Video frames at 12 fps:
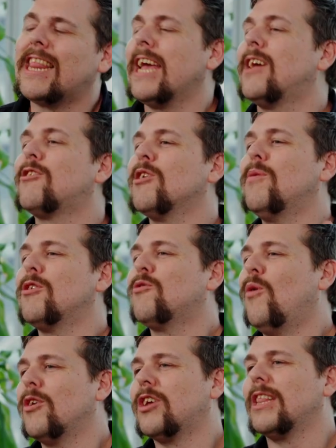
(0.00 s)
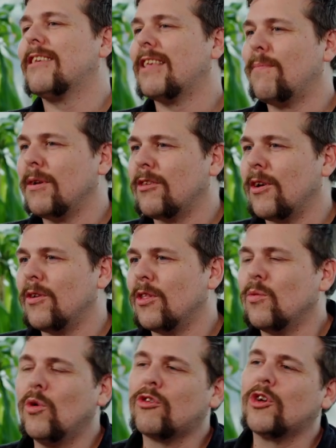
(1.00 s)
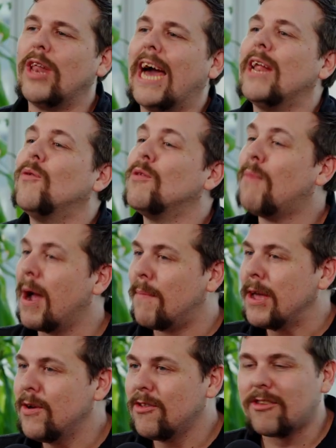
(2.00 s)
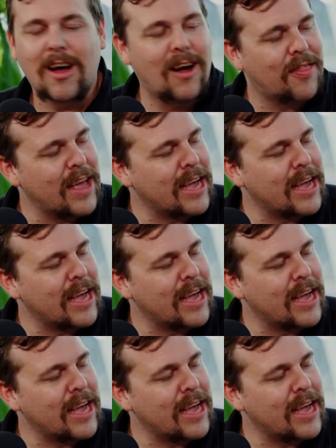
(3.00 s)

Thank you so much for watching this episode of the Water Cooler Edit with my Bayut. Sahar,